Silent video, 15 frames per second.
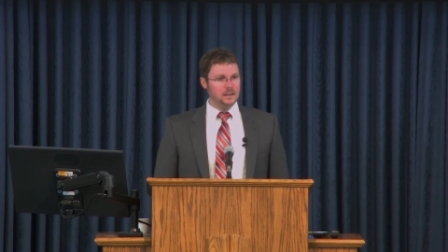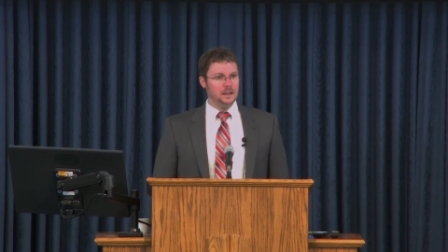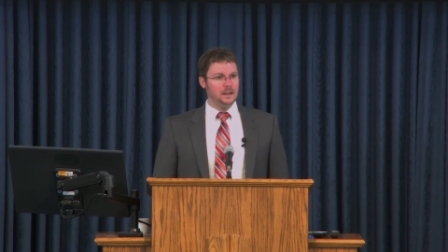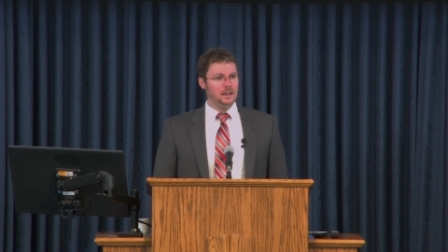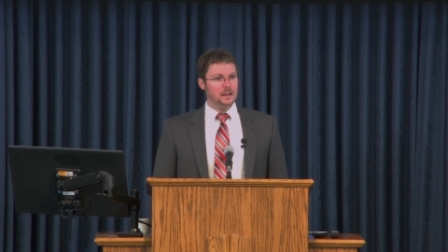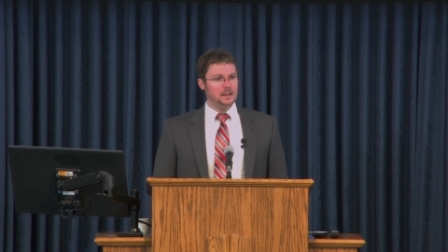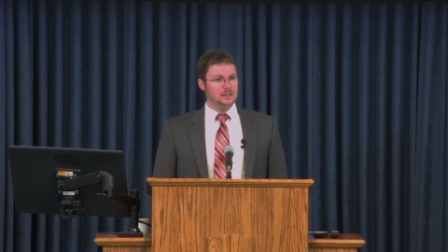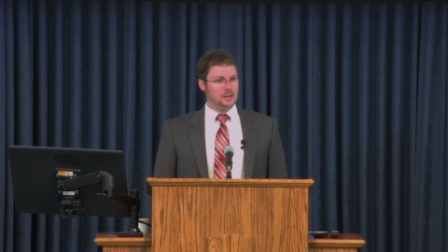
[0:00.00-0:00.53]

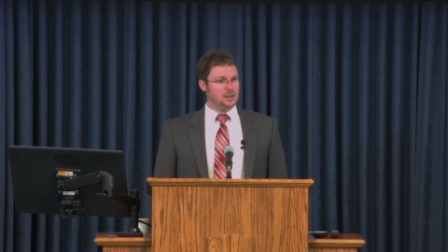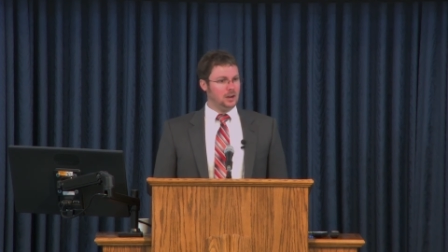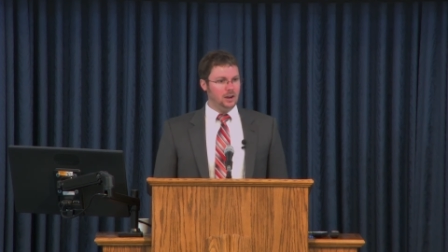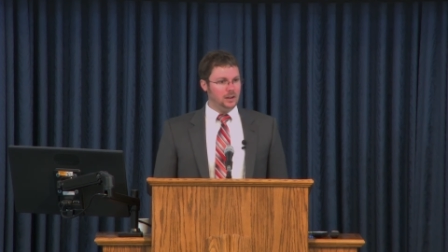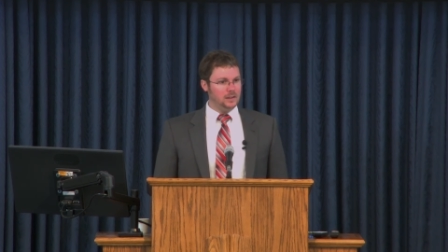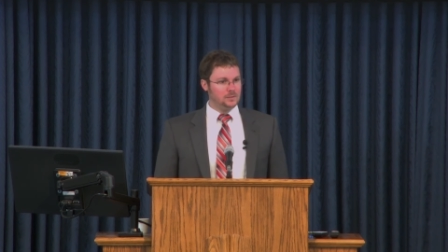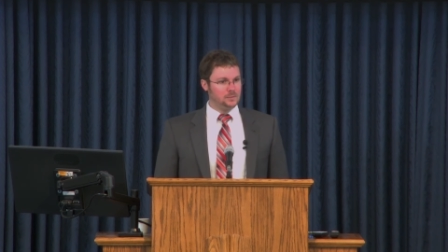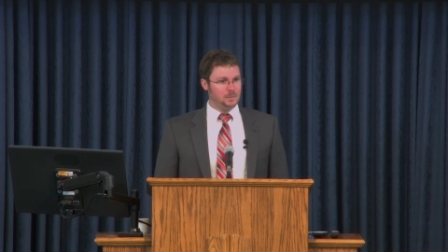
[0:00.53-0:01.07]
to
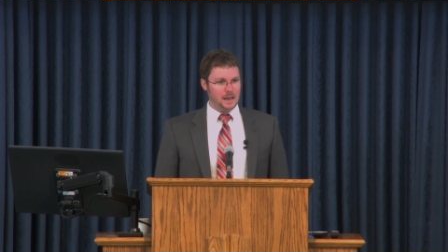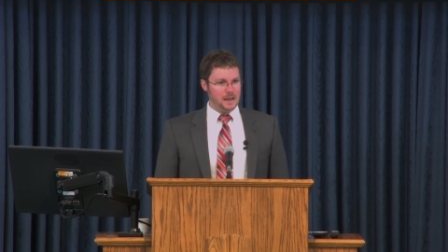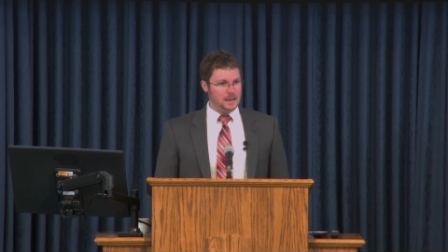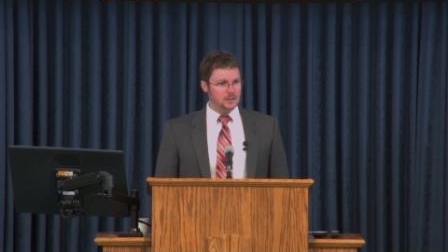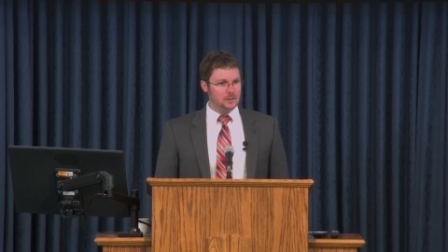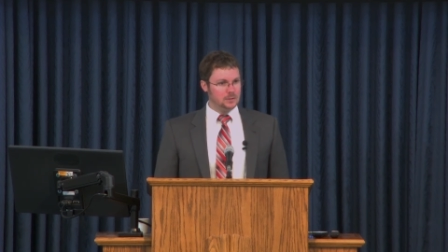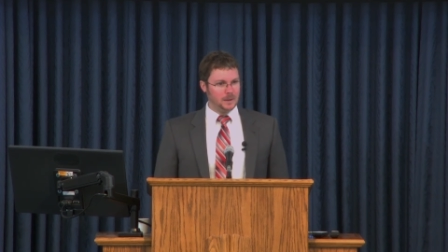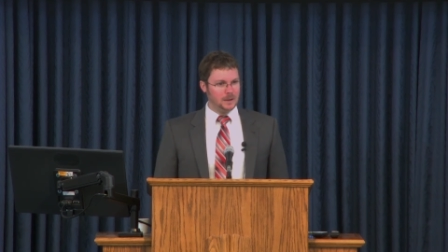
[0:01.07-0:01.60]
cause pain to
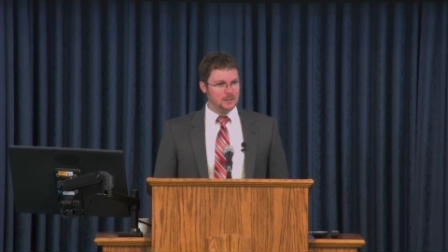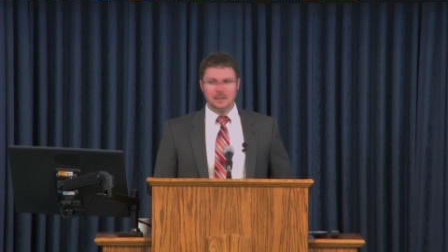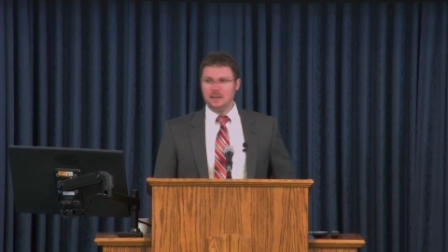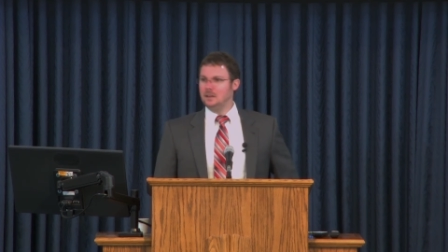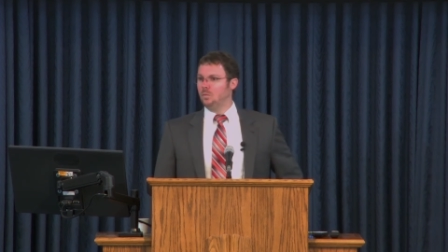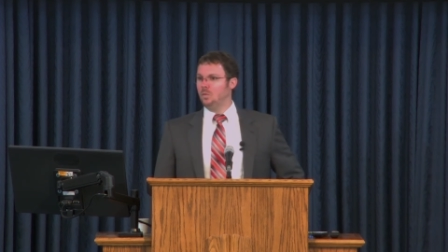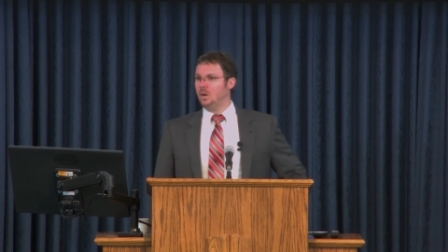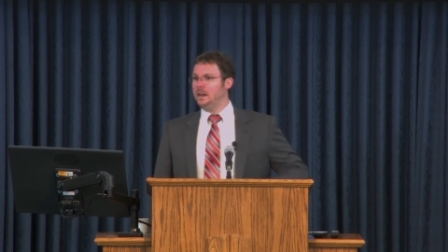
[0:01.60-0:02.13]
his parents. He didn't
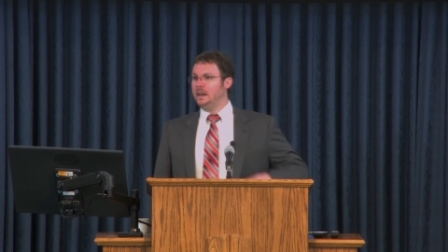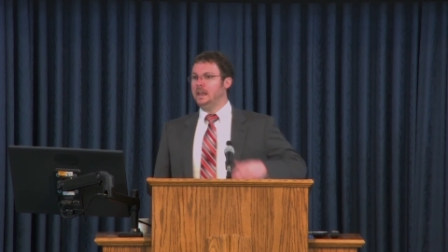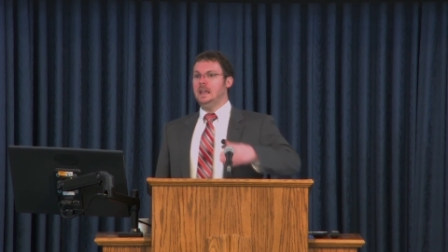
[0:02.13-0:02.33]
want